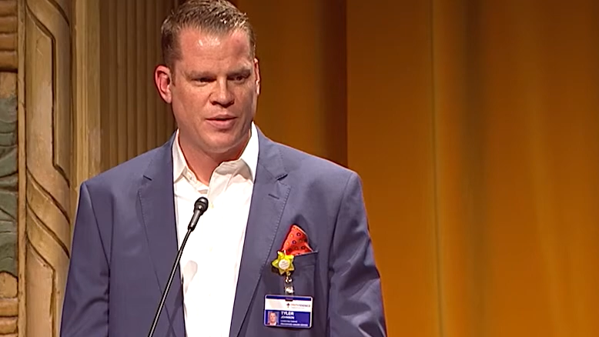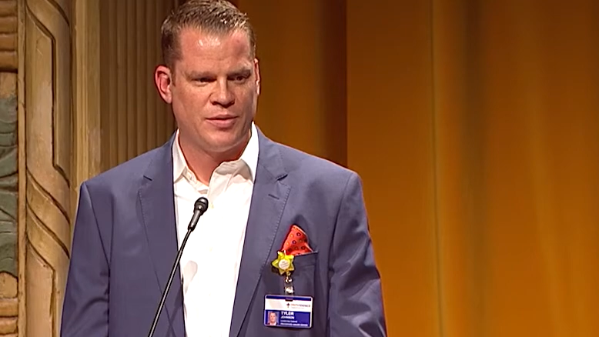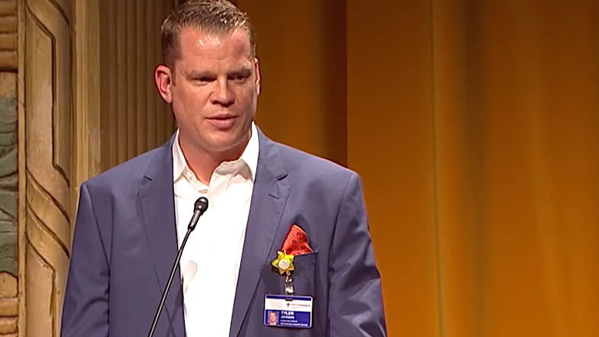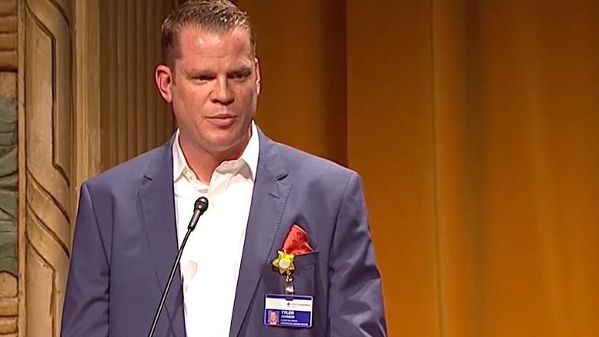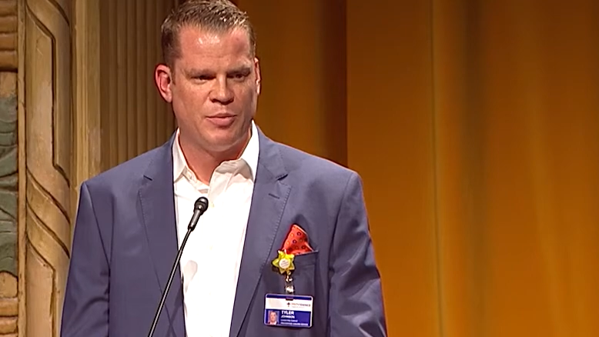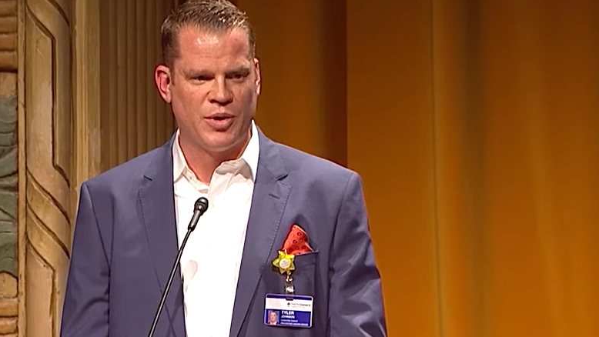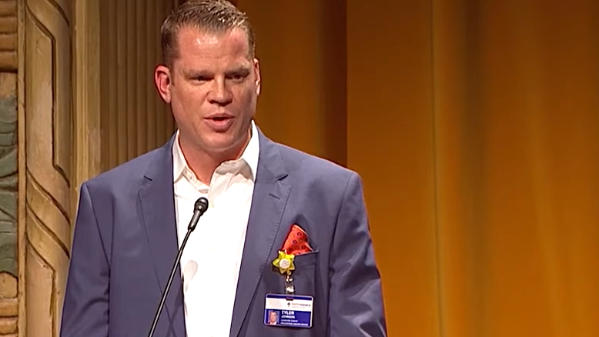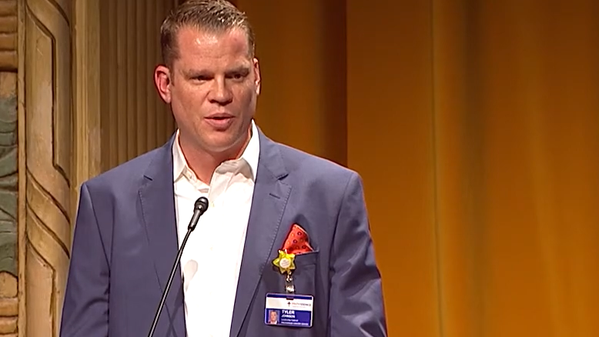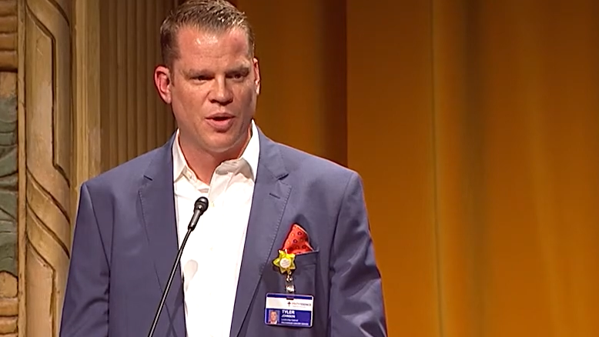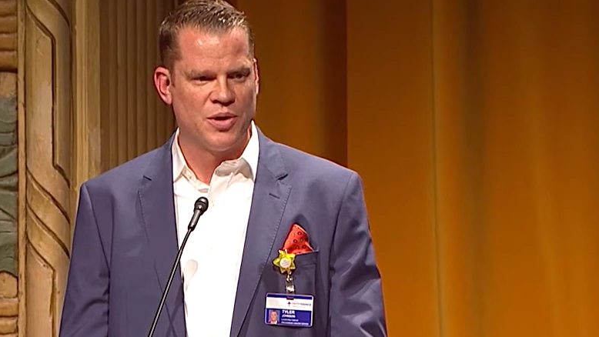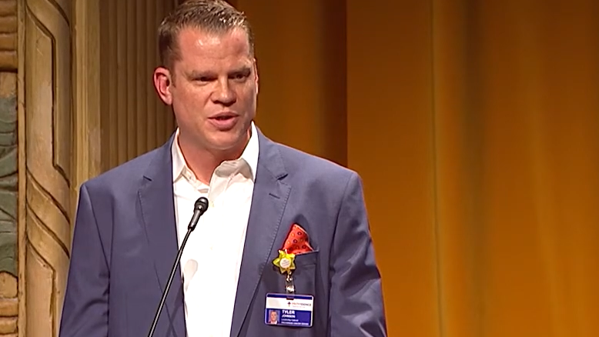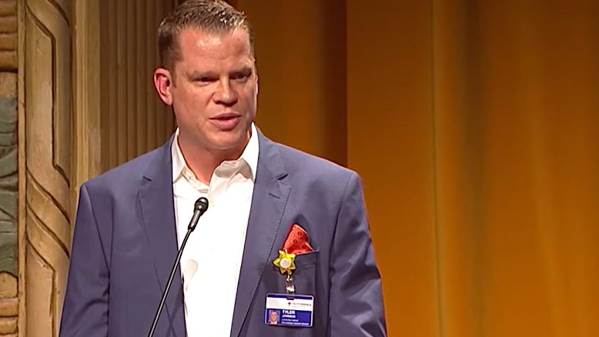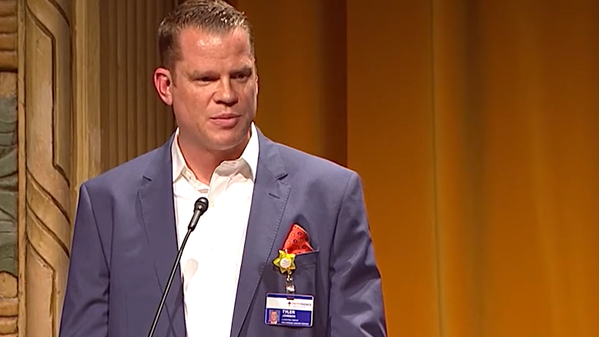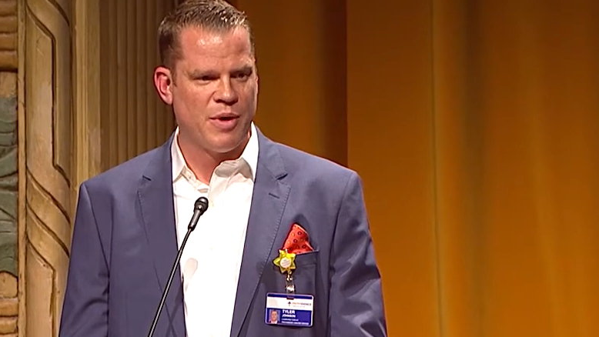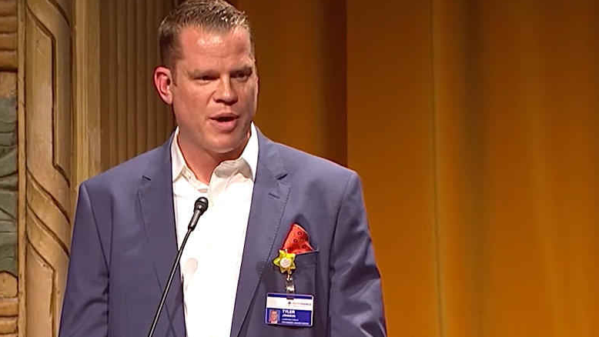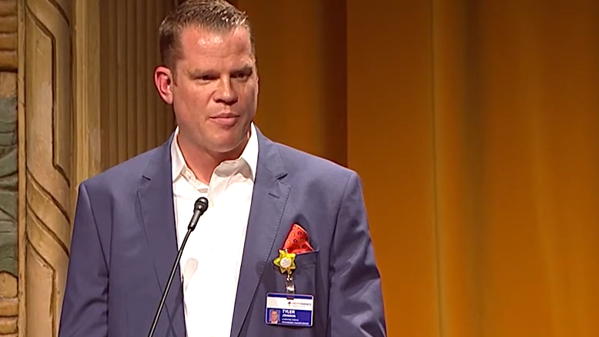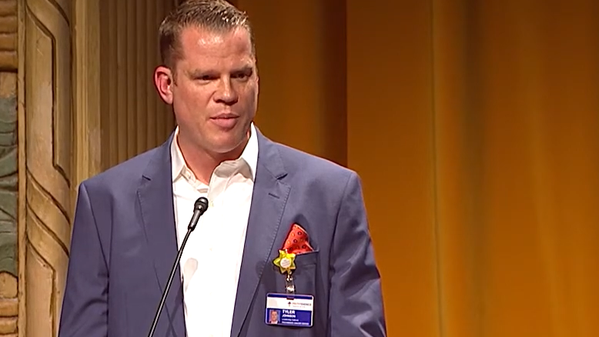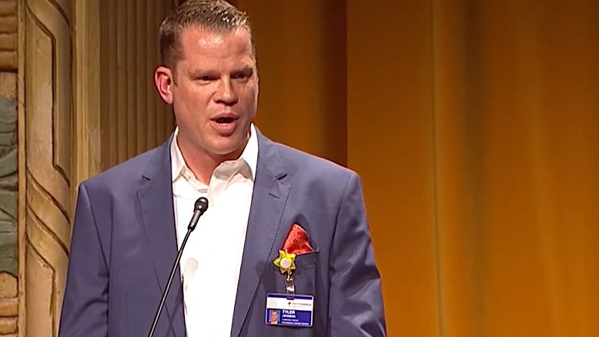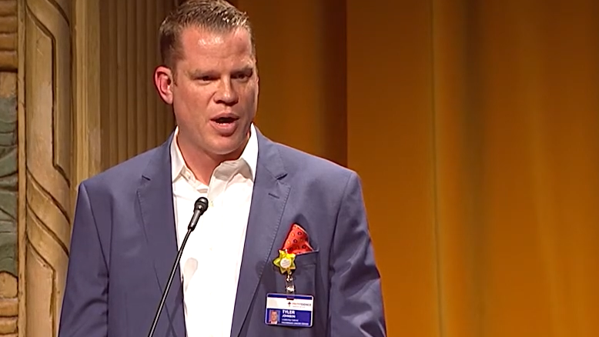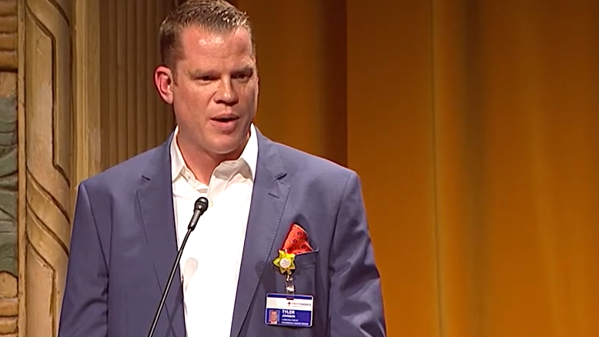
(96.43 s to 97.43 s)
to be close to
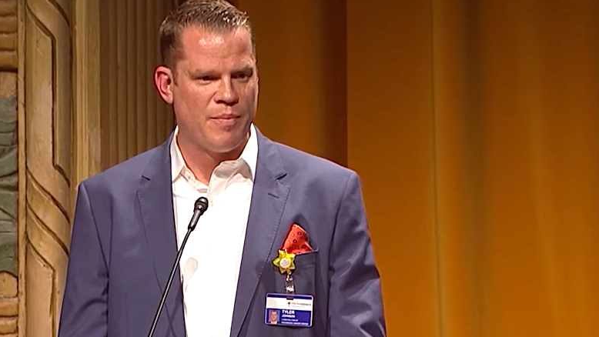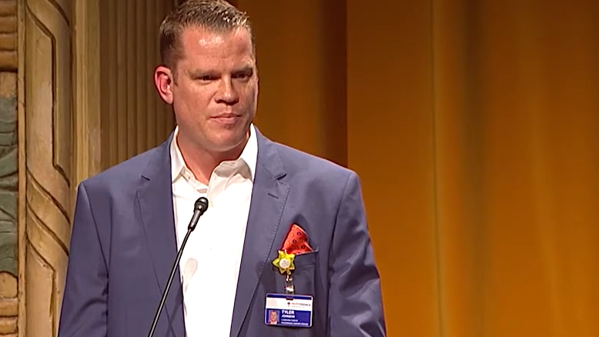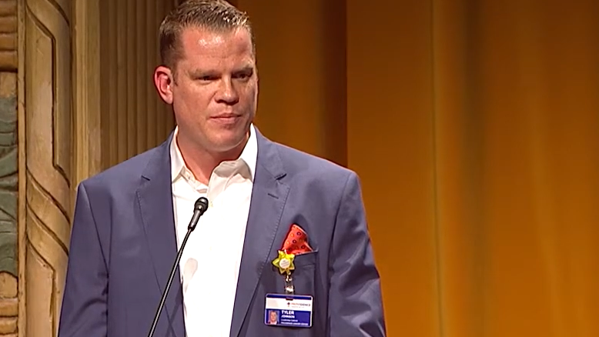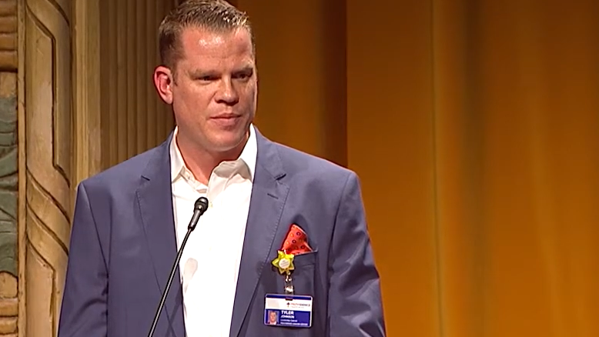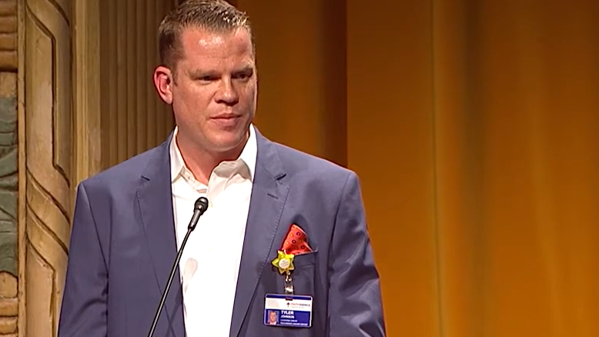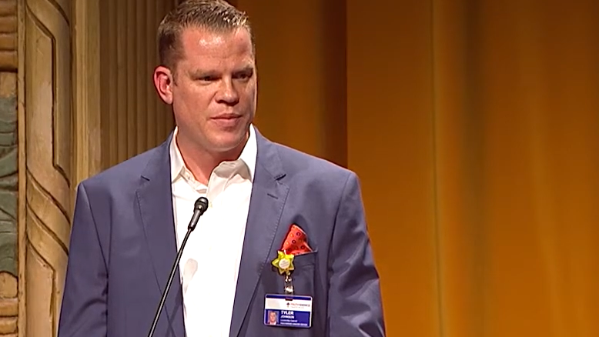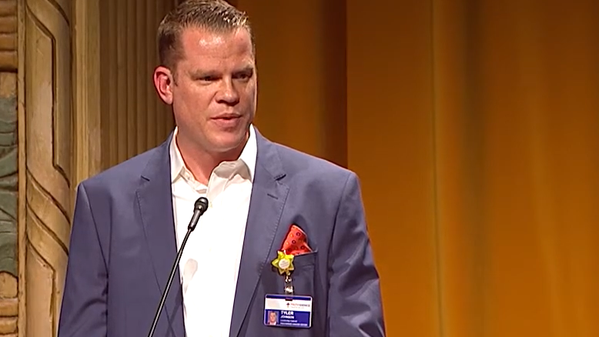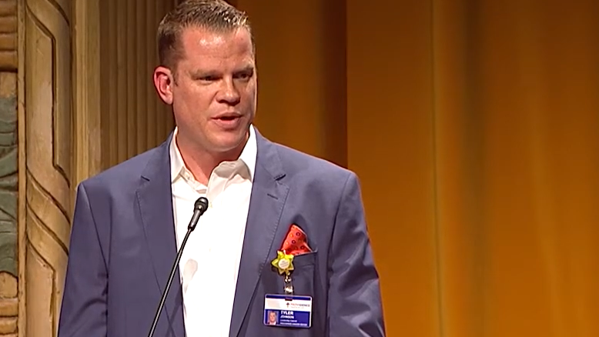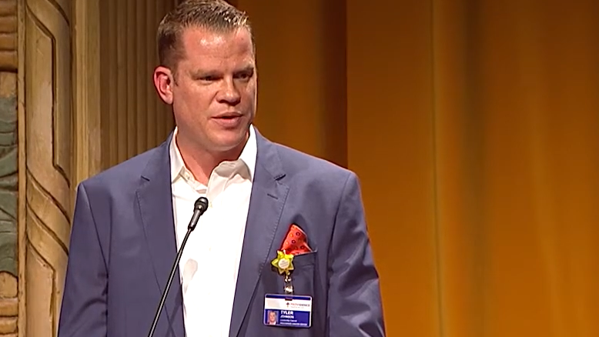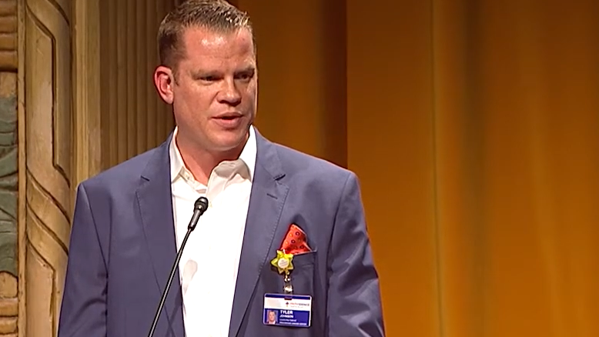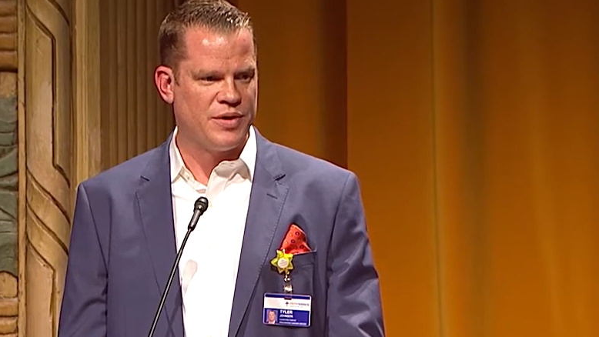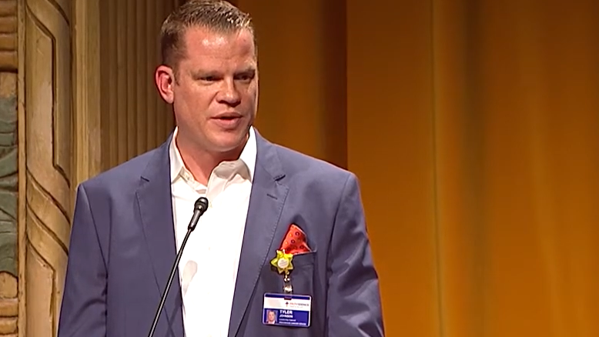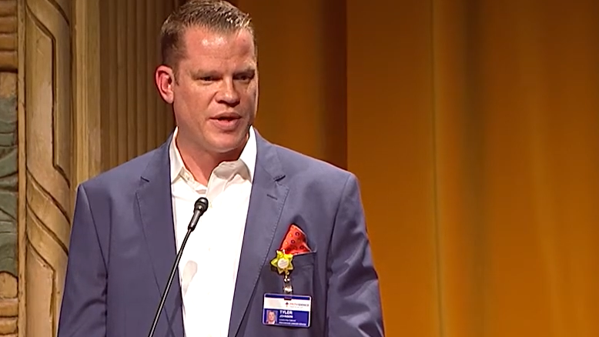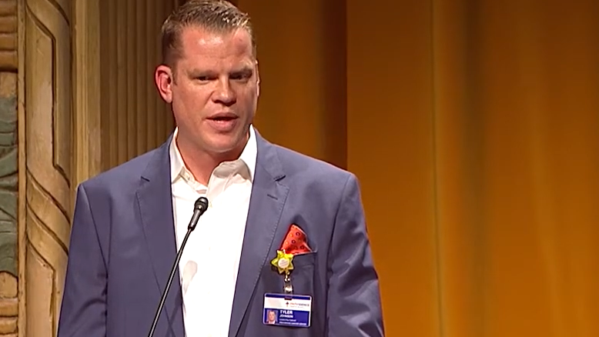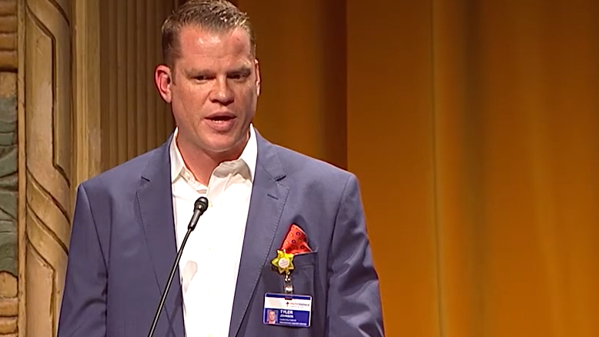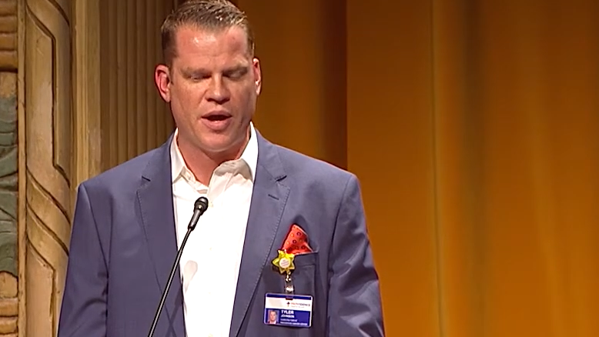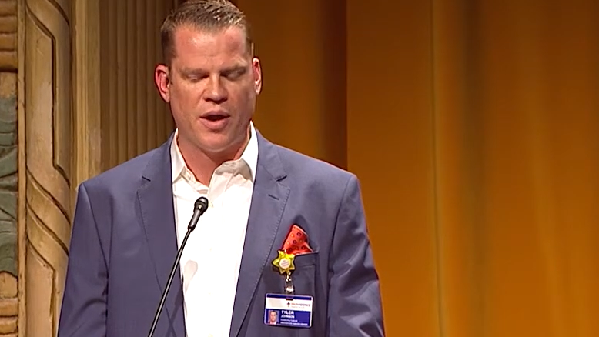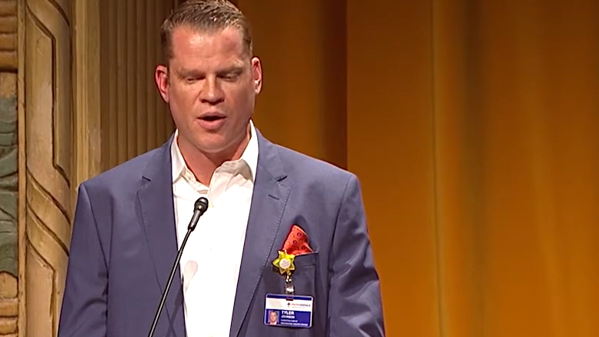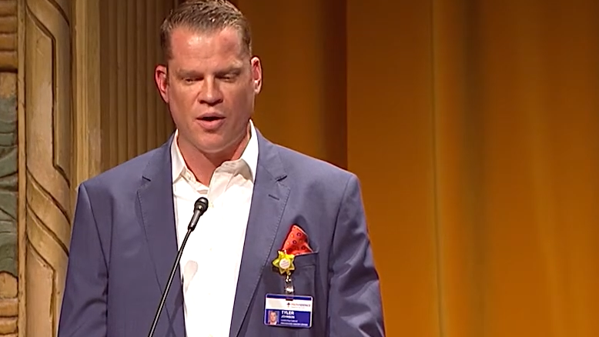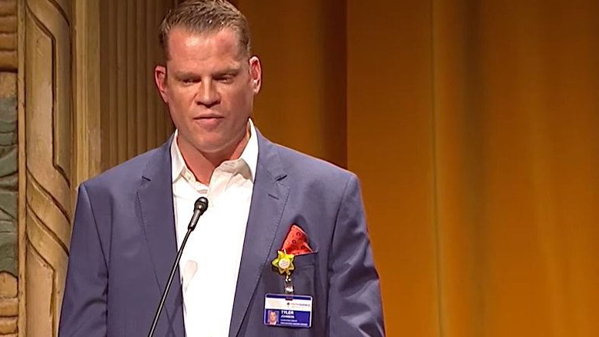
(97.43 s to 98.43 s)
my mom and to
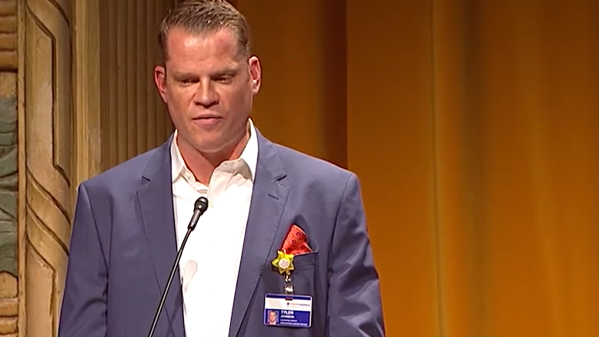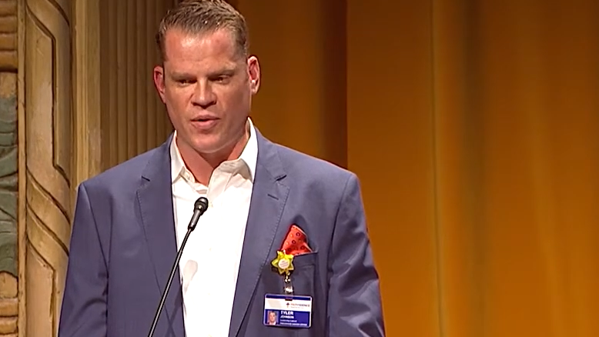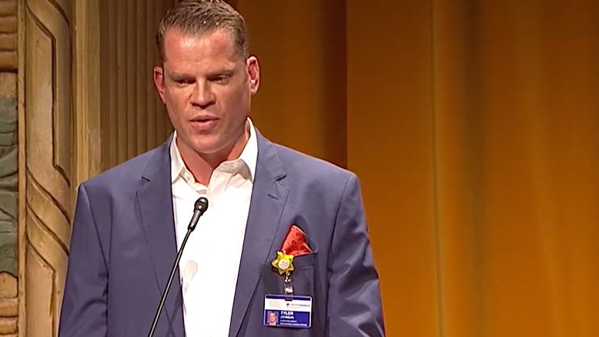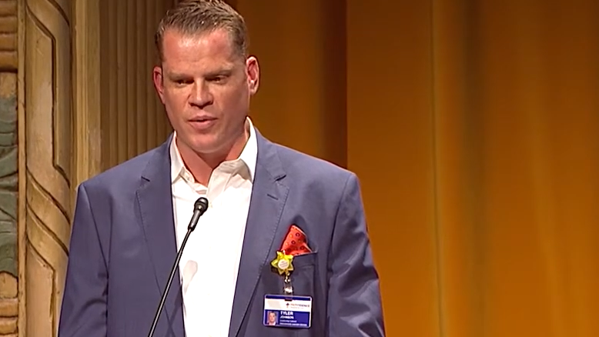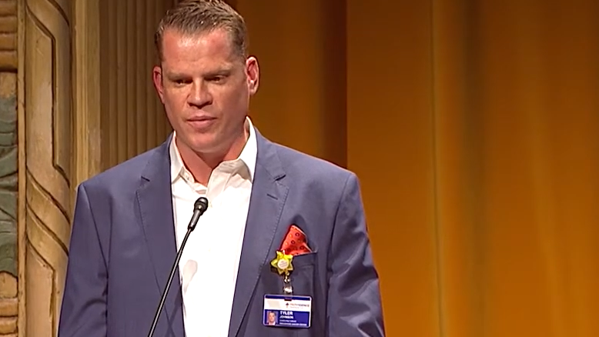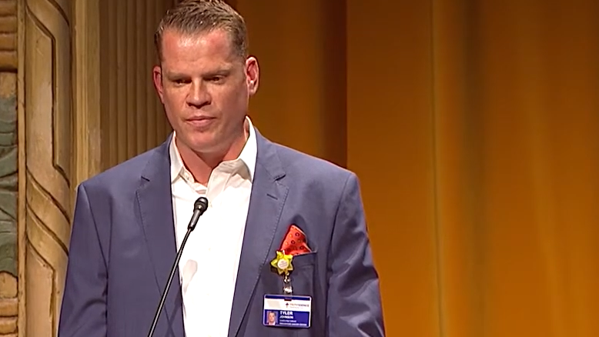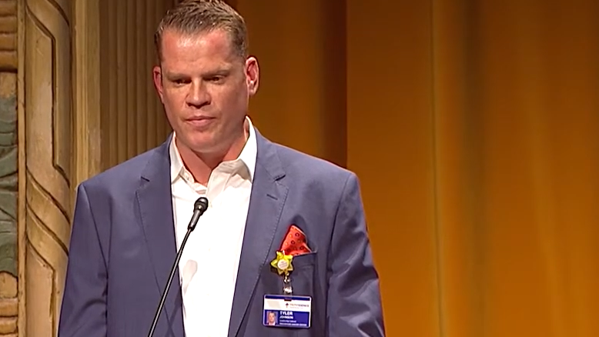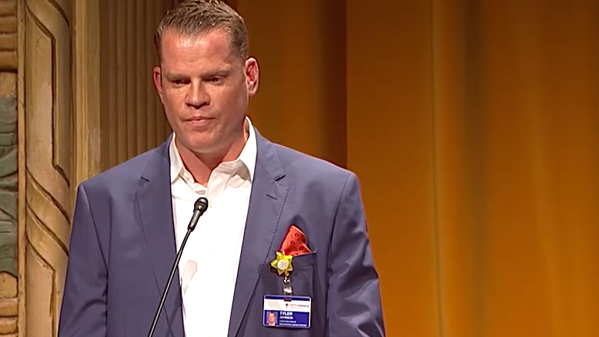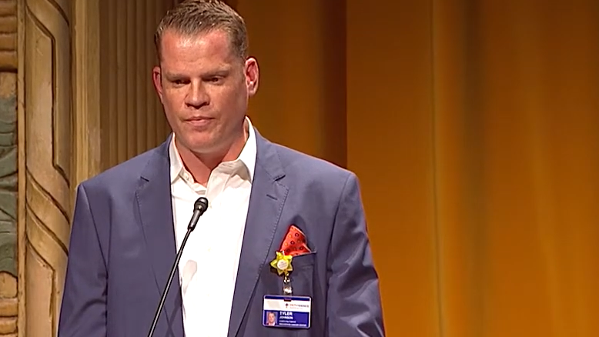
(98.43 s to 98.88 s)
take care of her.